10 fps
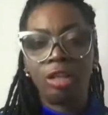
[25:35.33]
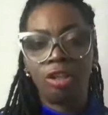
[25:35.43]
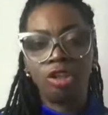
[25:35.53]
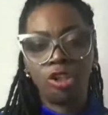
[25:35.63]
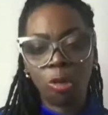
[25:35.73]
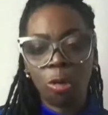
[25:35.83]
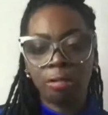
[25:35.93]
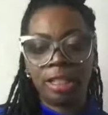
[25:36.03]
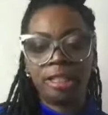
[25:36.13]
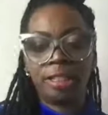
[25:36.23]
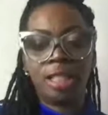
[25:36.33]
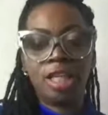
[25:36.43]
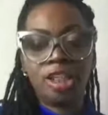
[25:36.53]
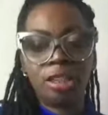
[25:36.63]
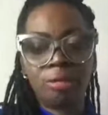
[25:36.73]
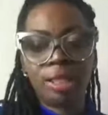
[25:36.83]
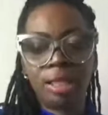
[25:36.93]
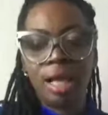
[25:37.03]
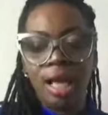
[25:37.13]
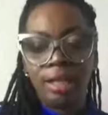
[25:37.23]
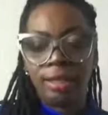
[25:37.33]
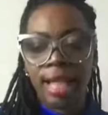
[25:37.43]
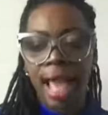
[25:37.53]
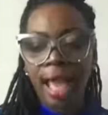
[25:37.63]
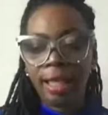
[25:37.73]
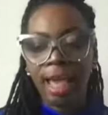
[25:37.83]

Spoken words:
the stories, the history that